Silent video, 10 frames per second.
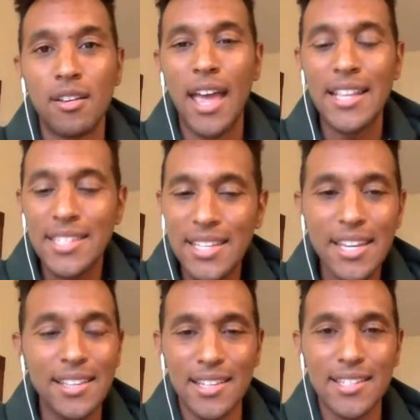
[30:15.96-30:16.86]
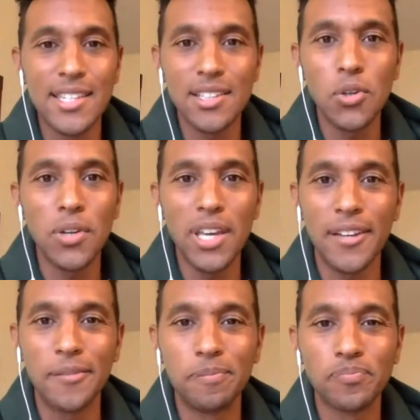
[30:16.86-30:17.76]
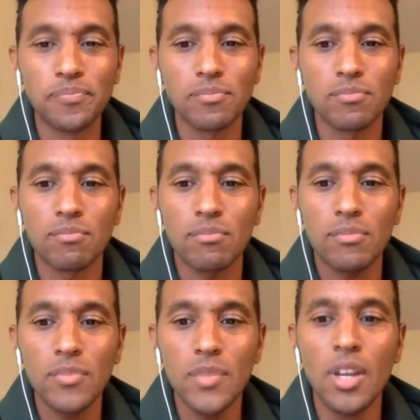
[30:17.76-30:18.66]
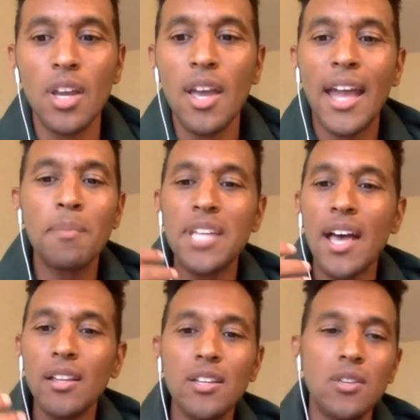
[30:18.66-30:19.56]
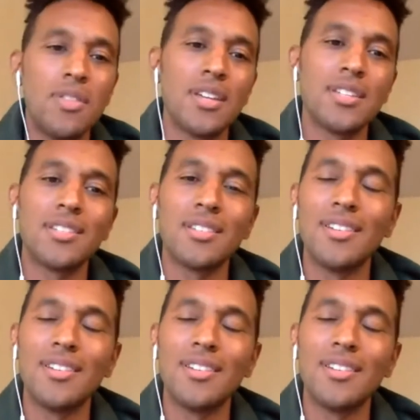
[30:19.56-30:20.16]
And seeing this as a little kid. And I'm telling you this,